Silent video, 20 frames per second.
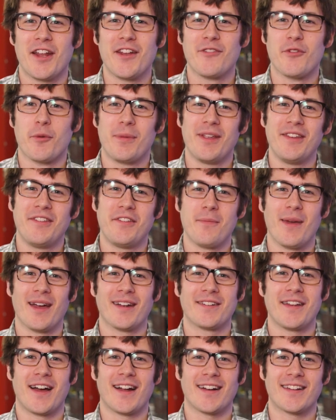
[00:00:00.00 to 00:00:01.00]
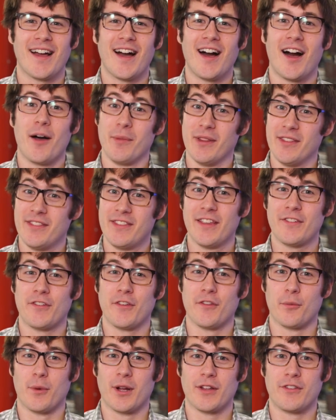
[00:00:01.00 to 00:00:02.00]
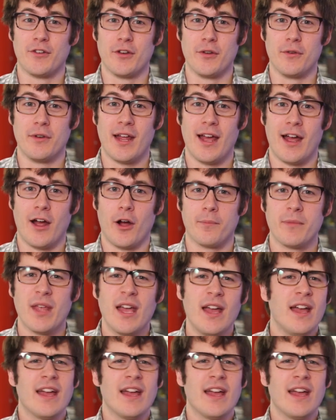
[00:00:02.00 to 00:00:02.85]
Setti for P C Mag dot com, and this is What's New Now.